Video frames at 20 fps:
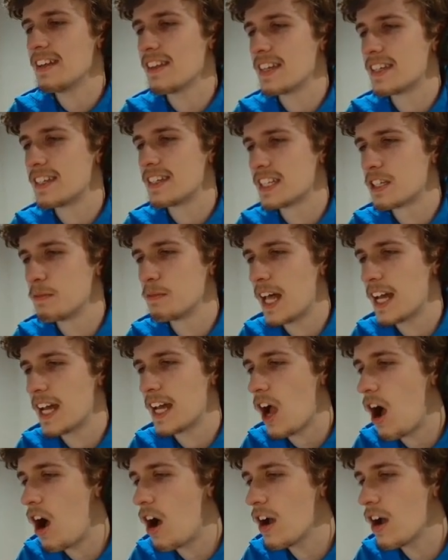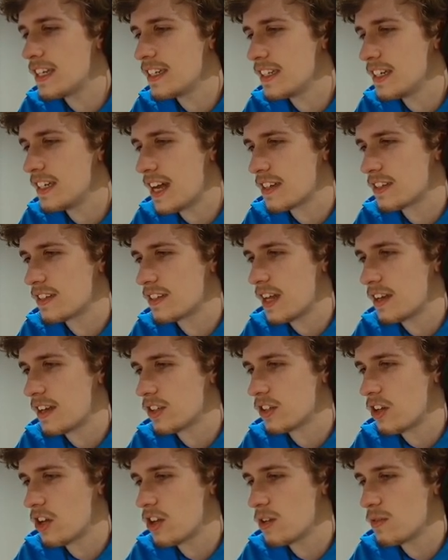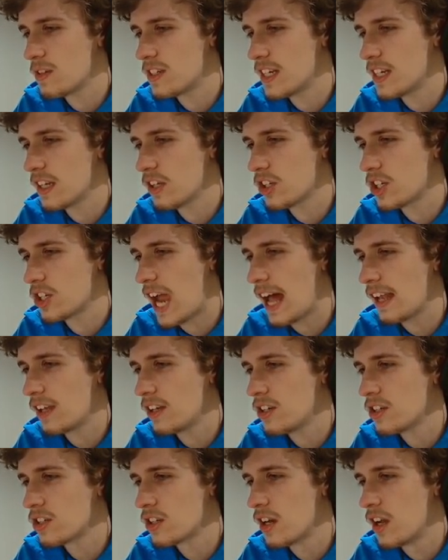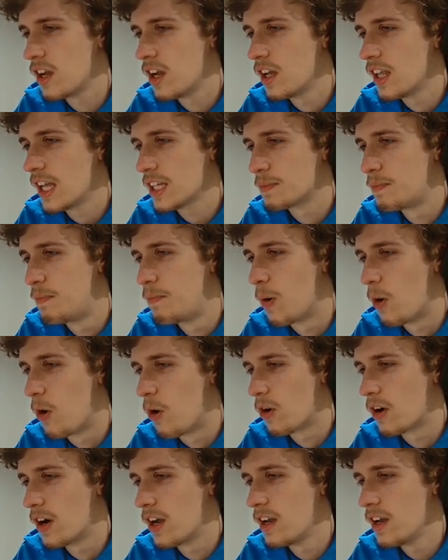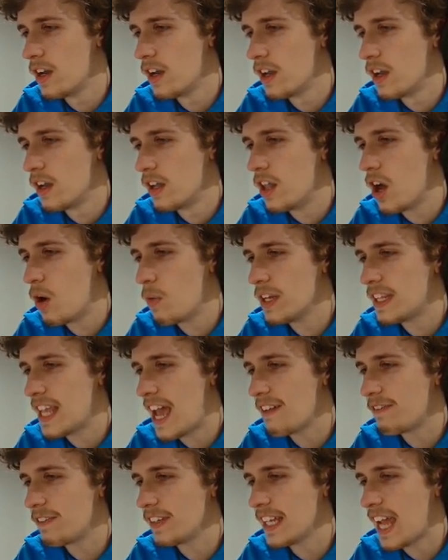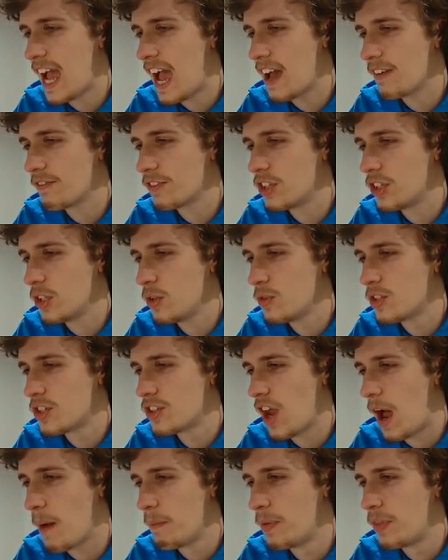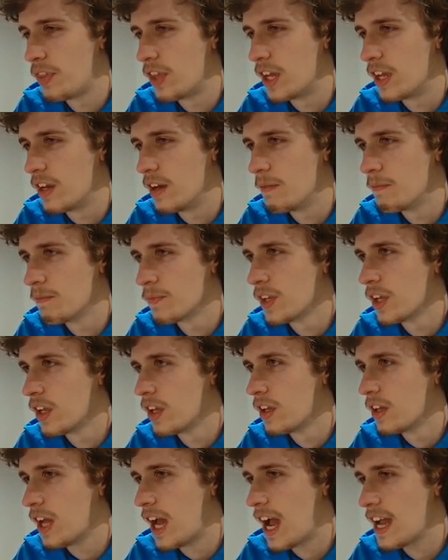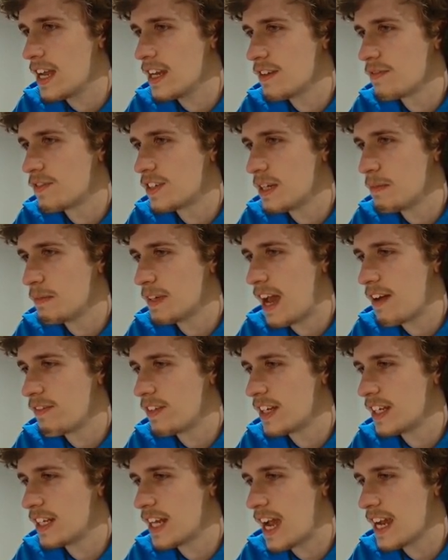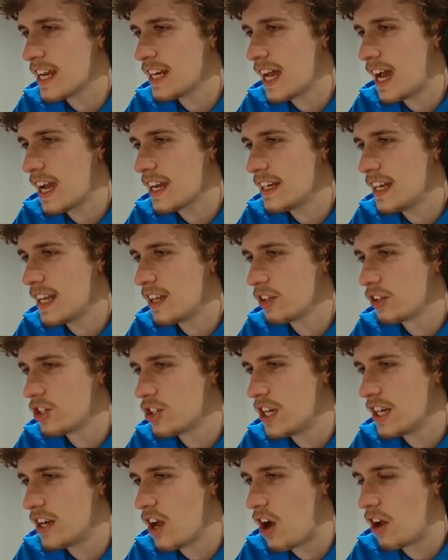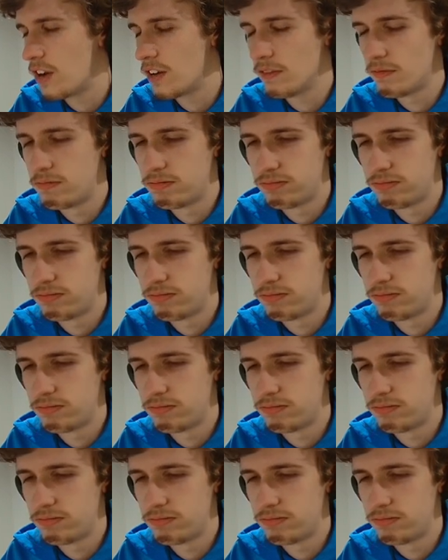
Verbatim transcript: this and it's going to be like, oh, he has not going to do a single challenge. That's boring. No, we definitely have to do something. I seem to have a 99-0 cheat on.